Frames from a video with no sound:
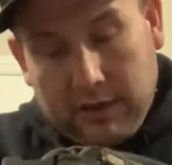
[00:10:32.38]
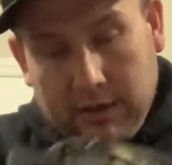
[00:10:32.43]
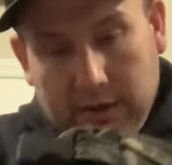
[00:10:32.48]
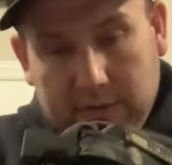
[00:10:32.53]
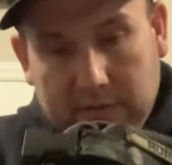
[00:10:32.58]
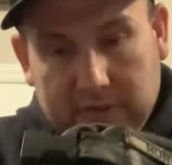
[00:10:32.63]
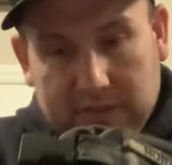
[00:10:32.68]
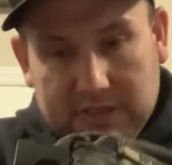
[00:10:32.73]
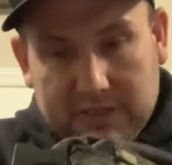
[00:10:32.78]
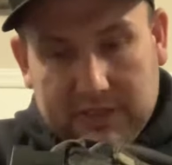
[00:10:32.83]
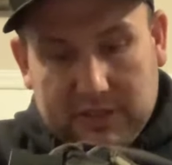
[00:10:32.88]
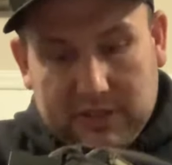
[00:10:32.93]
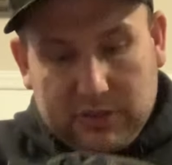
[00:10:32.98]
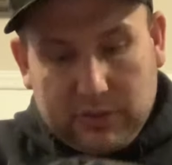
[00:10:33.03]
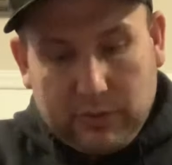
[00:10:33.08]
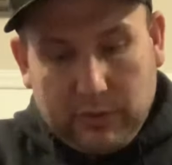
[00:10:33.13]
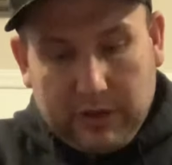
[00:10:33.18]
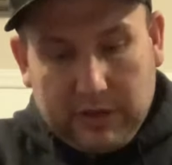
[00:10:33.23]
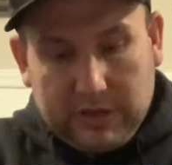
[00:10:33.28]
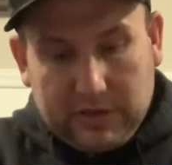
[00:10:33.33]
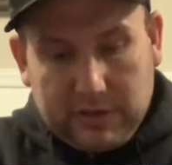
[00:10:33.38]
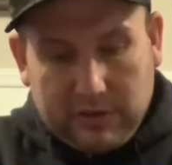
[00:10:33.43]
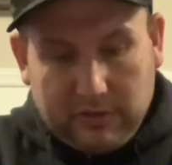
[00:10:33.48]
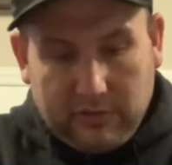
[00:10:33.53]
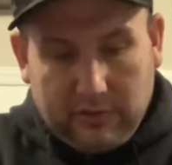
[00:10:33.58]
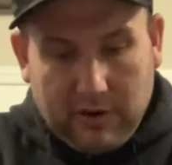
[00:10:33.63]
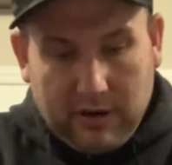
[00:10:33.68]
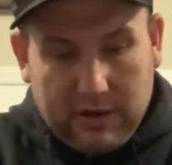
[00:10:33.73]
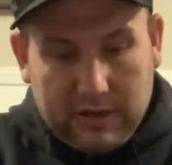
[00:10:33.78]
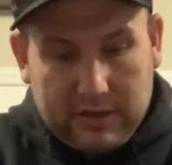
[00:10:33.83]
if the situation
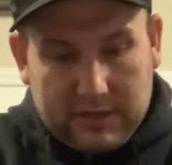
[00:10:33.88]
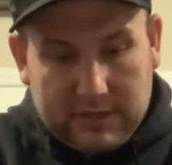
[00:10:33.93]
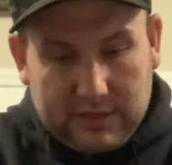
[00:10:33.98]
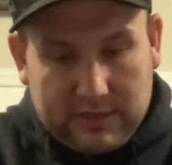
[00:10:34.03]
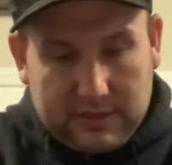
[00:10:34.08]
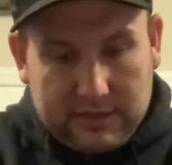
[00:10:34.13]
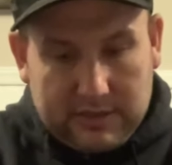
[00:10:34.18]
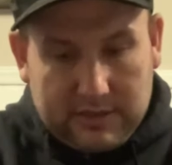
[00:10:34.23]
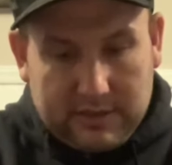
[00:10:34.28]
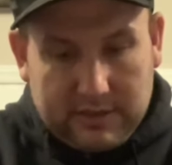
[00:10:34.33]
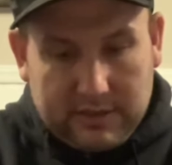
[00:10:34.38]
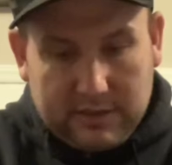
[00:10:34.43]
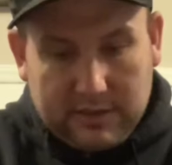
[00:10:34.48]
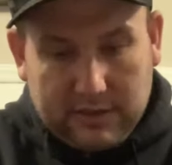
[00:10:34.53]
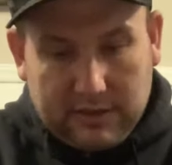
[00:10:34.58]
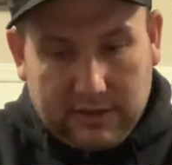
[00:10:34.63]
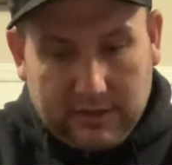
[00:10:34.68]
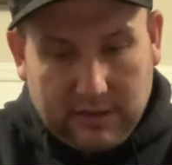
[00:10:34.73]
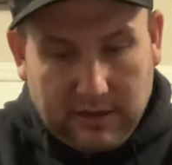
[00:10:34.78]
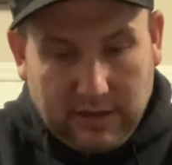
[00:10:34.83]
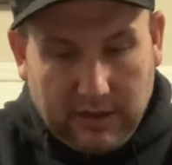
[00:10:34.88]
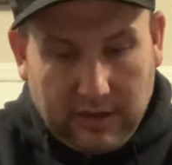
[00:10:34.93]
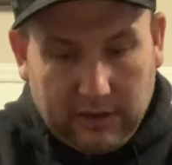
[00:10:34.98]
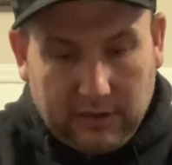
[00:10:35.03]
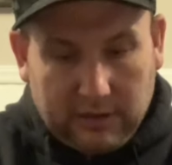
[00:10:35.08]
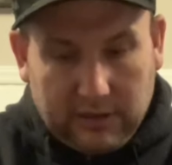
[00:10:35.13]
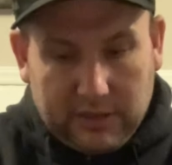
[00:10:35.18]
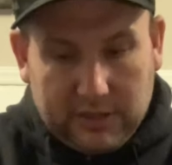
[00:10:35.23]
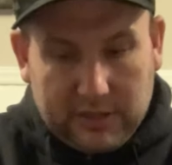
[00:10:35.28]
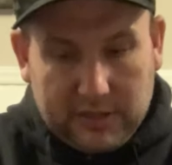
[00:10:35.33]
arises, then at
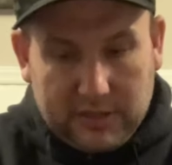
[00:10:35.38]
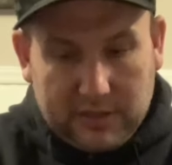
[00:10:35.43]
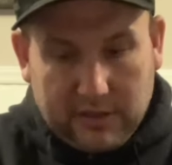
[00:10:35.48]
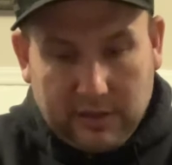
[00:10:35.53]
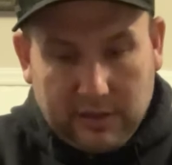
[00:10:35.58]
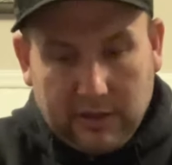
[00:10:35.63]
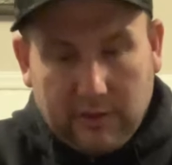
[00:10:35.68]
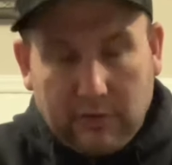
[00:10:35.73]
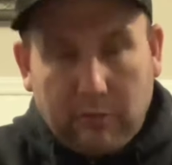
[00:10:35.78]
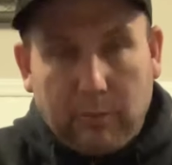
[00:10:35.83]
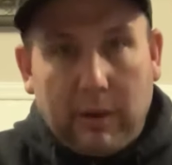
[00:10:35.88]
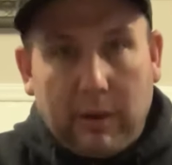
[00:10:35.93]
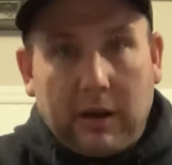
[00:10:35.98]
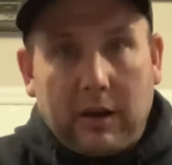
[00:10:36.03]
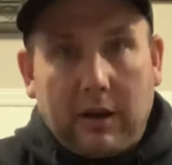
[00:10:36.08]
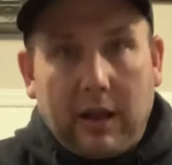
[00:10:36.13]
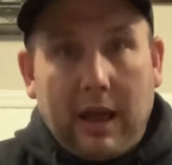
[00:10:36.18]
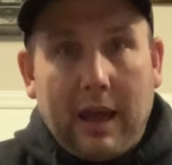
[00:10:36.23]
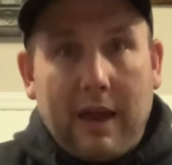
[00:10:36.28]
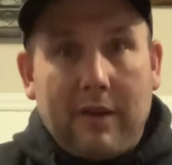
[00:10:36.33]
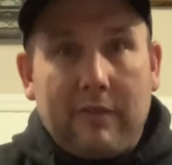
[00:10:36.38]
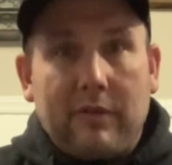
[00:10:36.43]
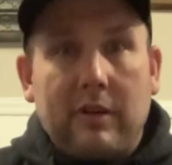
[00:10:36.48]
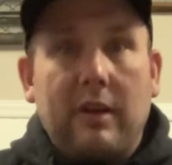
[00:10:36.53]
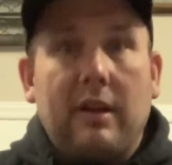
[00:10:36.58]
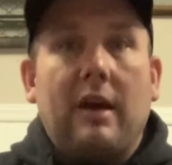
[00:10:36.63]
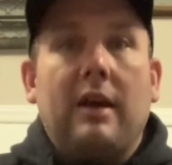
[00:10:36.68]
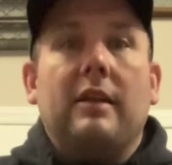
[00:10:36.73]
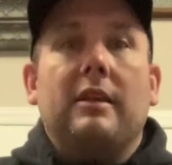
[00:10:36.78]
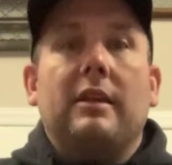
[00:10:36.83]
least it's better to have it,
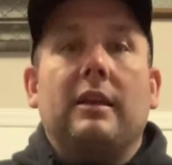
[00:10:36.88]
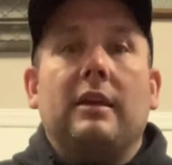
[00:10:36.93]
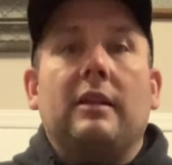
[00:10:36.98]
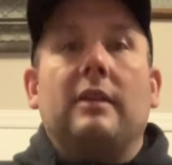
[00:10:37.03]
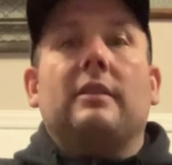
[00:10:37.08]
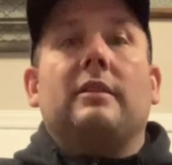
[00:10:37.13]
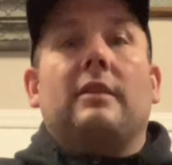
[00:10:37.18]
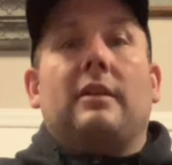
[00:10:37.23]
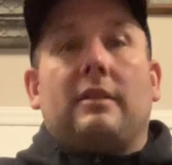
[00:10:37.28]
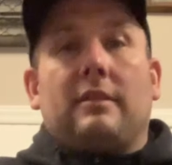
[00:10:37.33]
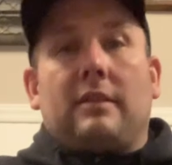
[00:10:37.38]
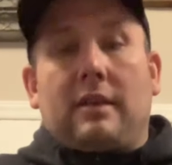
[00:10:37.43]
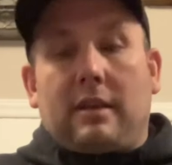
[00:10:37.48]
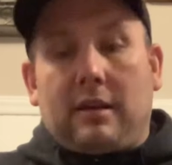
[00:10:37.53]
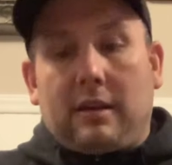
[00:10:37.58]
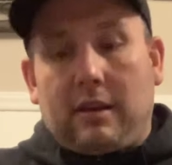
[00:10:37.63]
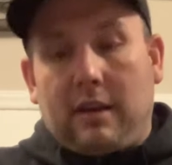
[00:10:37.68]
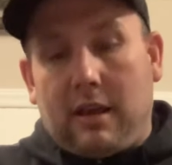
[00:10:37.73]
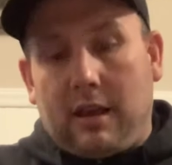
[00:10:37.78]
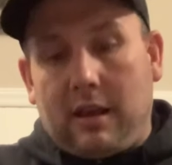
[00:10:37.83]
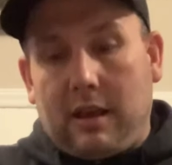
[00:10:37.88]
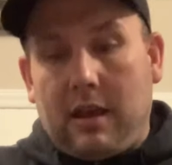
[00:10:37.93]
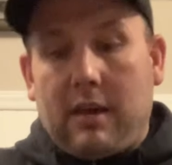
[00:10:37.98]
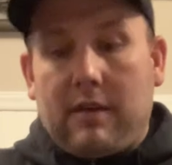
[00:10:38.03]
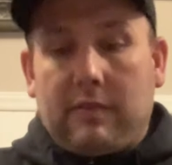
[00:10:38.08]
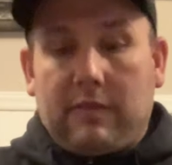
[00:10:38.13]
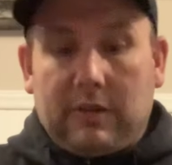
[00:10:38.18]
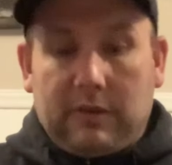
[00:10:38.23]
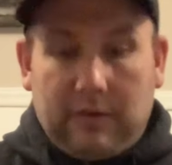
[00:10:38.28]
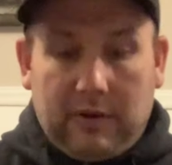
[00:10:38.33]
not need it, than need it, not have
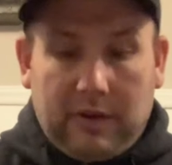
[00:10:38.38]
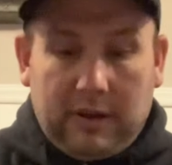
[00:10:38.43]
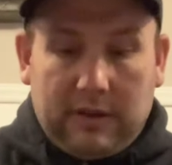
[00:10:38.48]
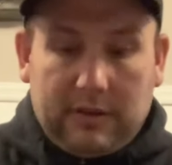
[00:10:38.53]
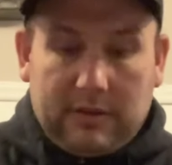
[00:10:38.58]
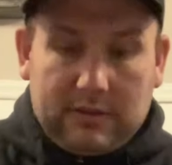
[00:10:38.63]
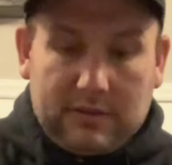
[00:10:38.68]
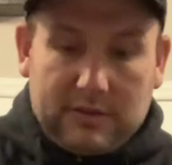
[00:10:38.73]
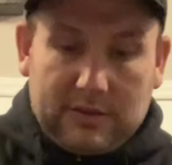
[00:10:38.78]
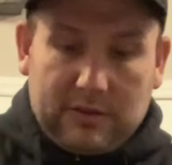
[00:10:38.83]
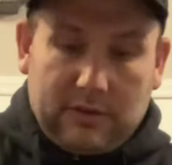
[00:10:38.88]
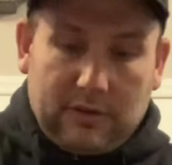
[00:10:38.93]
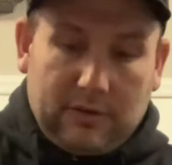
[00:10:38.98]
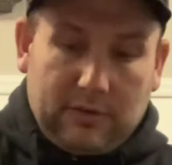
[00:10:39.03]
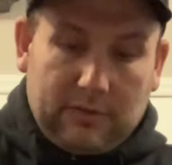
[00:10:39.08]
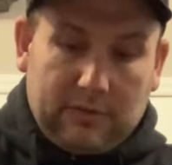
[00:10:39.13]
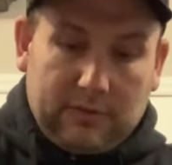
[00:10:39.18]
it, right? So...